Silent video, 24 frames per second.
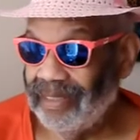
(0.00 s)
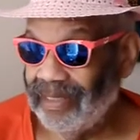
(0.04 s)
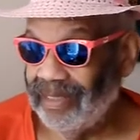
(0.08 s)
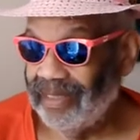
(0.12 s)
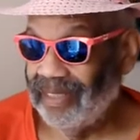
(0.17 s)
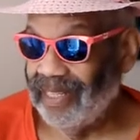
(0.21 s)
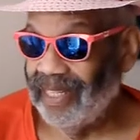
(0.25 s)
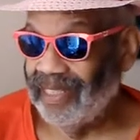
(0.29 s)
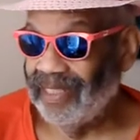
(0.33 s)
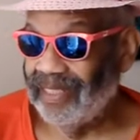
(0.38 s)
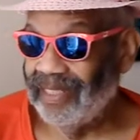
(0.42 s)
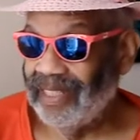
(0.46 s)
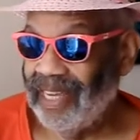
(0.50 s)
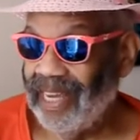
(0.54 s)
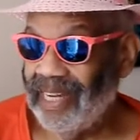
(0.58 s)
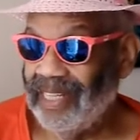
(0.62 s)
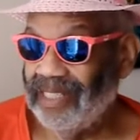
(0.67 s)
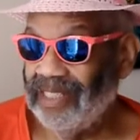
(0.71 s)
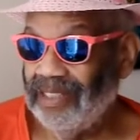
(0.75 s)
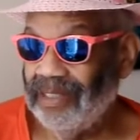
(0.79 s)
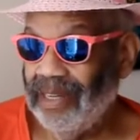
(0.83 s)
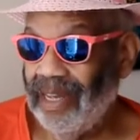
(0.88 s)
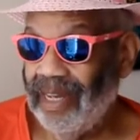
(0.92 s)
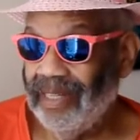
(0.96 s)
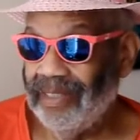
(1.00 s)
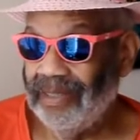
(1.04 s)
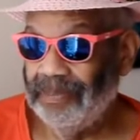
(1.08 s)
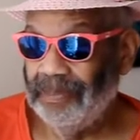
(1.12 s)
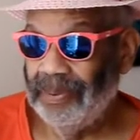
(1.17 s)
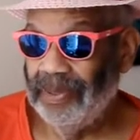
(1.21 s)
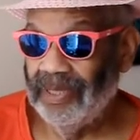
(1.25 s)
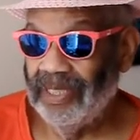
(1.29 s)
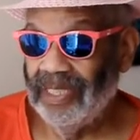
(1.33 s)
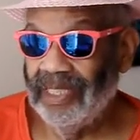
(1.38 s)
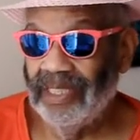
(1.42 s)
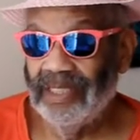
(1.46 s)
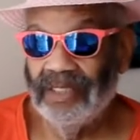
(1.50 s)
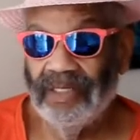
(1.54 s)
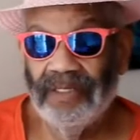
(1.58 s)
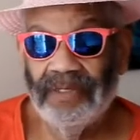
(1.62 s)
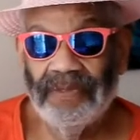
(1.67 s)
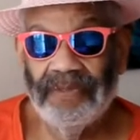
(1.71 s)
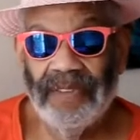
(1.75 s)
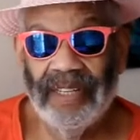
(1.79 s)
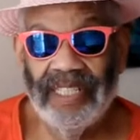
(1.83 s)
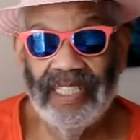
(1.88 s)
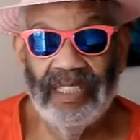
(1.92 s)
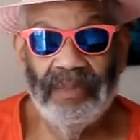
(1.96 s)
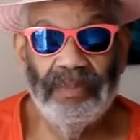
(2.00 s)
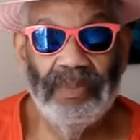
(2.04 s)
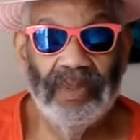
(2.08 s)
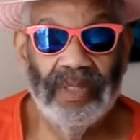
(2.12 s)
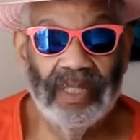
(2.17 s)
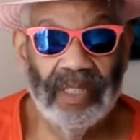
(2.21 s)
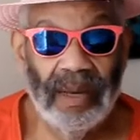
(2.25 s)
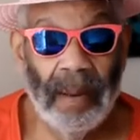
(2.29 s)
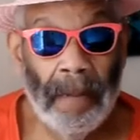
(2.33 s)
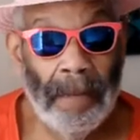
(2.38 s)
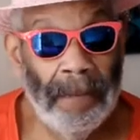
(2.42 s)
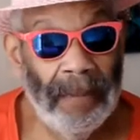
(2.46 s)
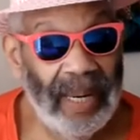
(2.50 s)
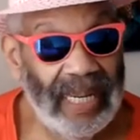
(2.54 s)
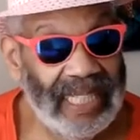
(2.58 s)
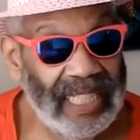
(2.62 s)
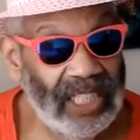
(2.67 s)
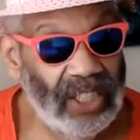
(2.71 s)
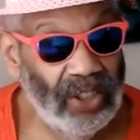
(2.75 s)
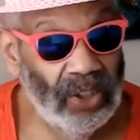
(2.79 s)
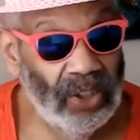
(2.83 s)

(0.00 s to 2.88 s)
that's that saying, I put this on Facebook money